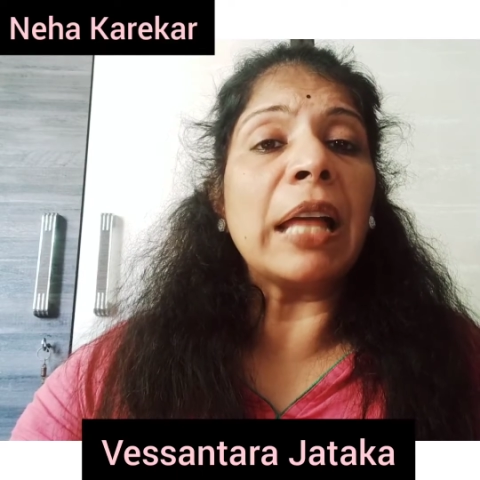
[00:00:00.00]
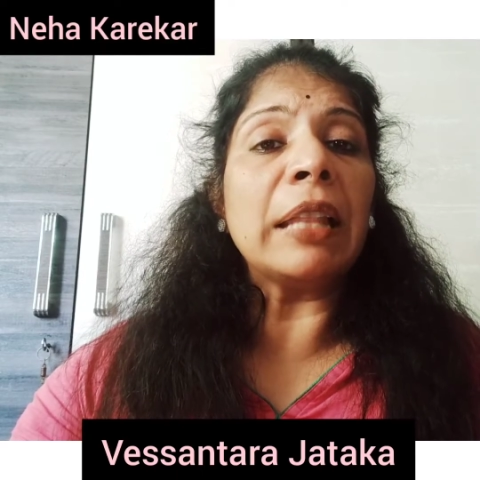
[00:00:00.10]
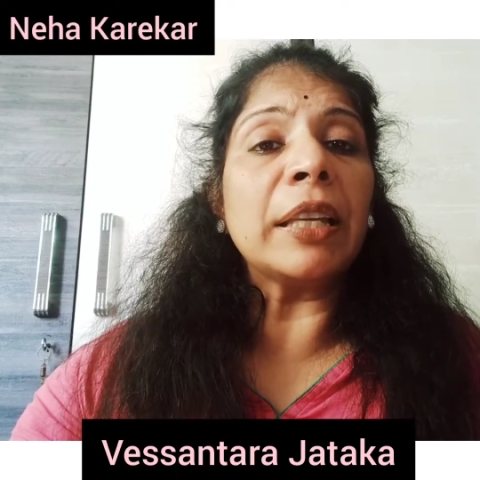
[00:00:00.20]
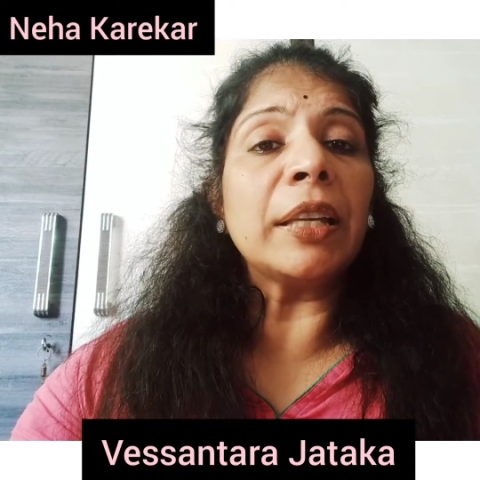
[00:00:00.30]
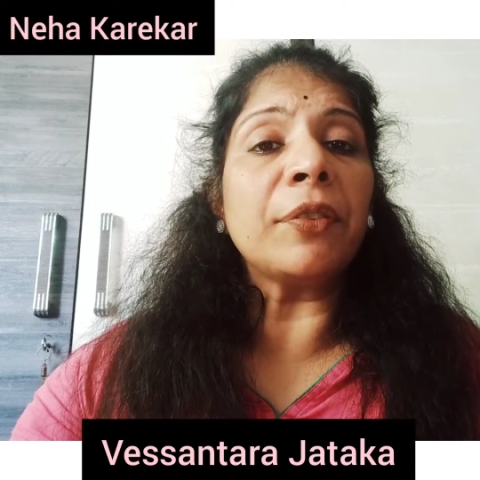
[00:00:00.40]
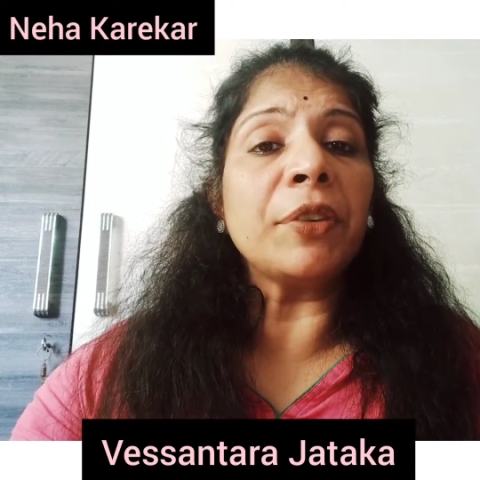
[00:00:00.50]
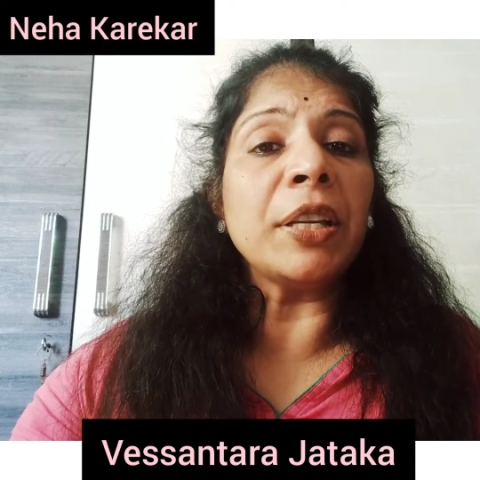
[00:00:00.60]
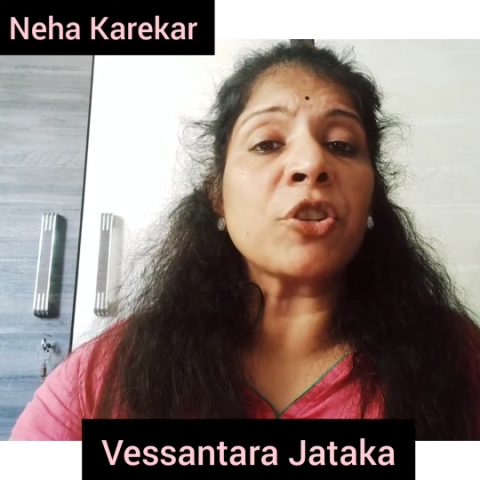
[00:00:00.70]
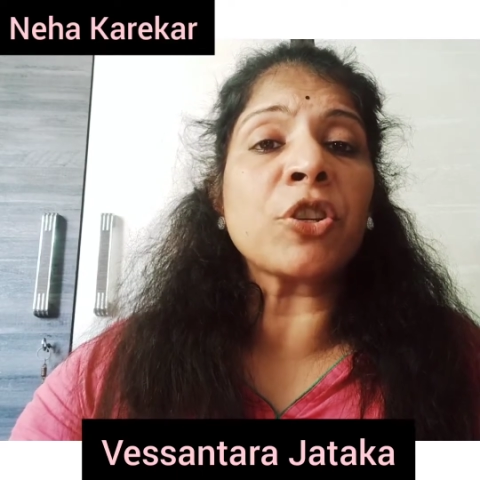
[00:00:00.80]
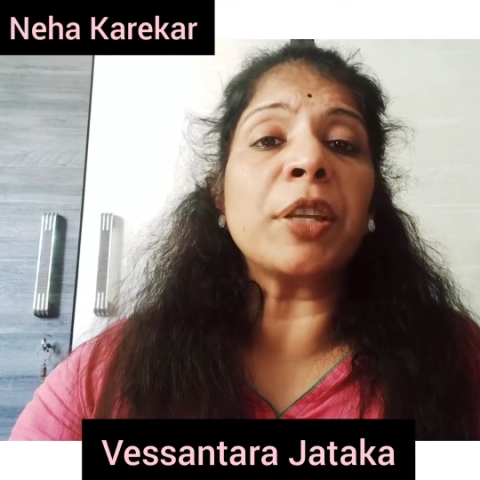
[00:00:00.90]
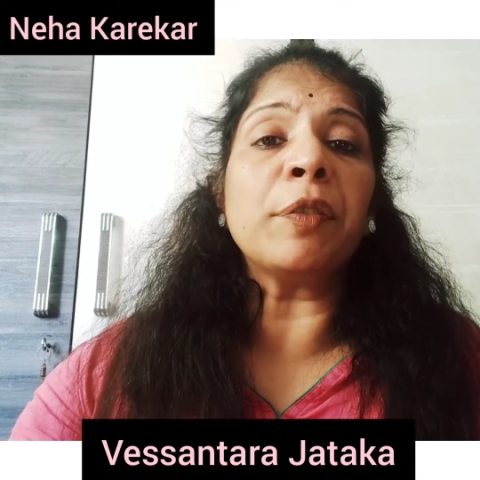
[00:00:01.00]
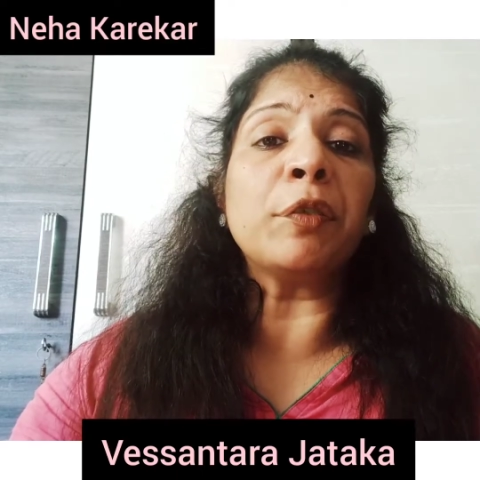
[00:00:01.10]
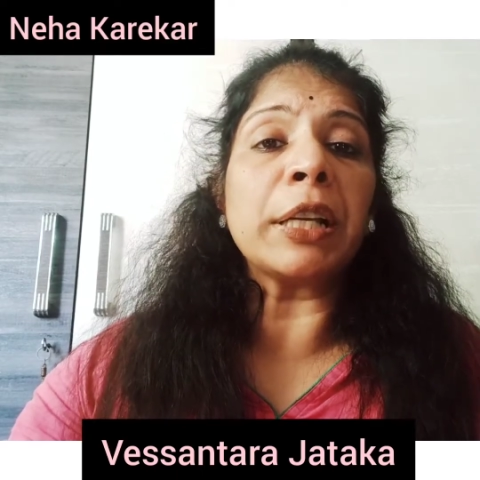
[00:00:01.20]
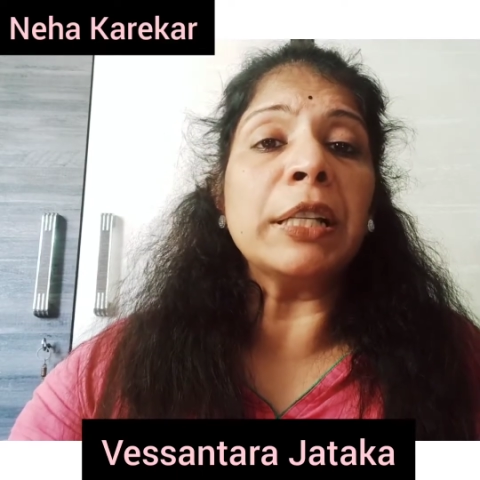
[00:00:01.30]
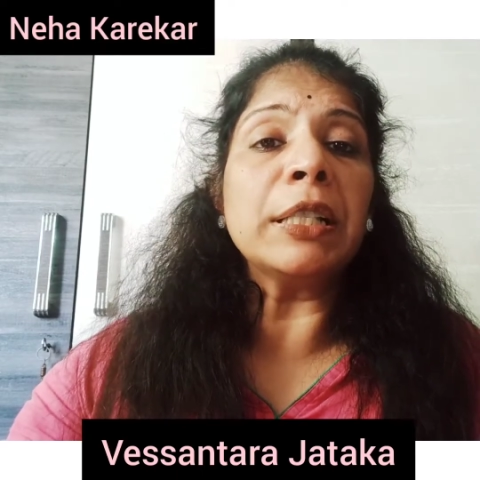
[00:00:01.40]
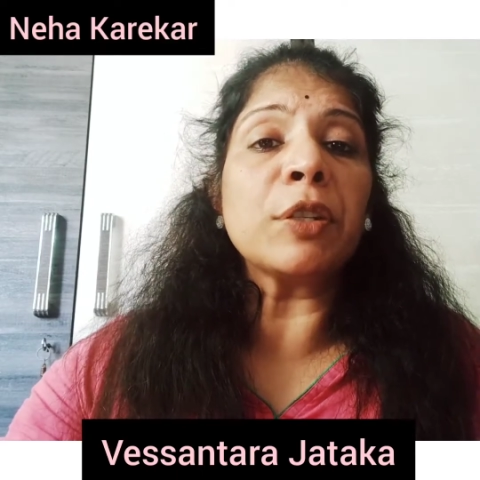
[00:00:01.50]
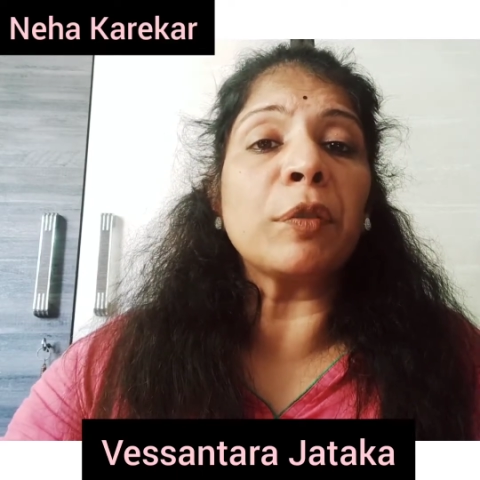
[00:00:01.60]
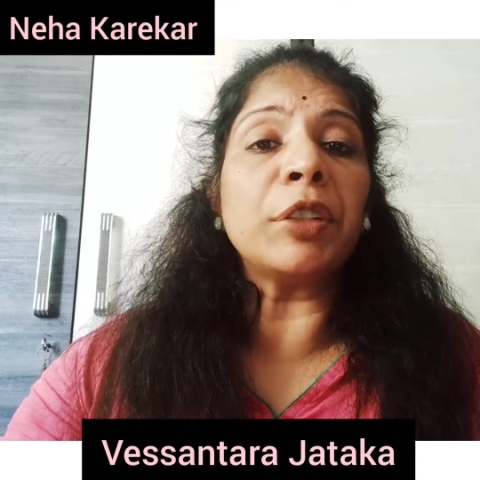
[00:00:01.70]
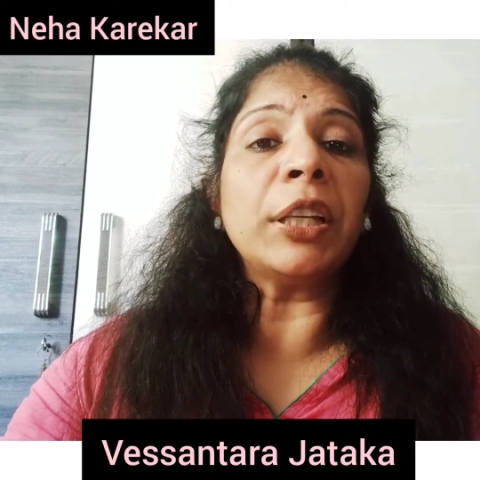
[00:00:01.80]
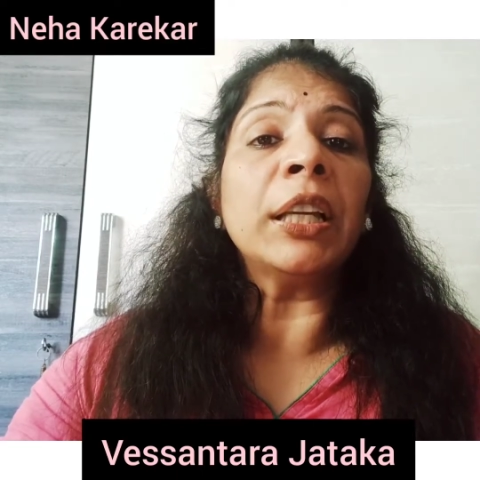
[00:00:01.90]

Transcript: and they reach the foothills of the